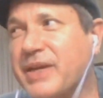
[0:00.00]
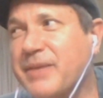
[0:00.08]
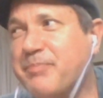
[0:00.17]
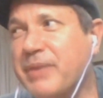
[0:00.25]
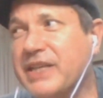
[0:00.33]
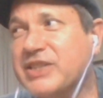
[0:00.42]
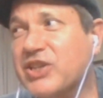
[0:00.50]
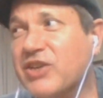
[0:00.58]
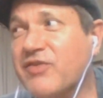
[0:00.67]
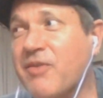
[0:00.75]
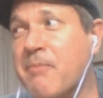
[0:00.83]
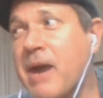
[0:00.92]
Be a
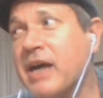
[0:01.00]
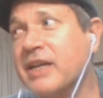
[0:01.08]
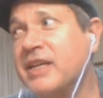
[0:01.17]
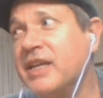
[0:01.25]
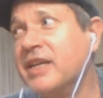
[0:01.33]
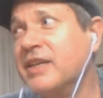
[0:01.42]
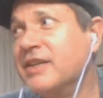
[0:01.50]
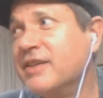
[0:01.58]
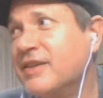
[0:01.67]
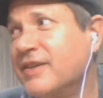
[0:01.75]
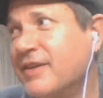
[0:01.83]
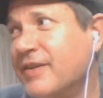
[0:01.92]
picture of a monkey.
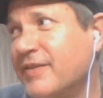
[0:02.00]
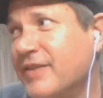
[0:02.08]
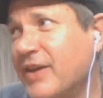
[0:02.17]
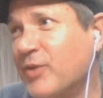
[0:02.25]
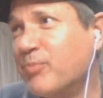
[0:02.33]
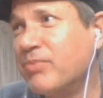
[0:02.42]
That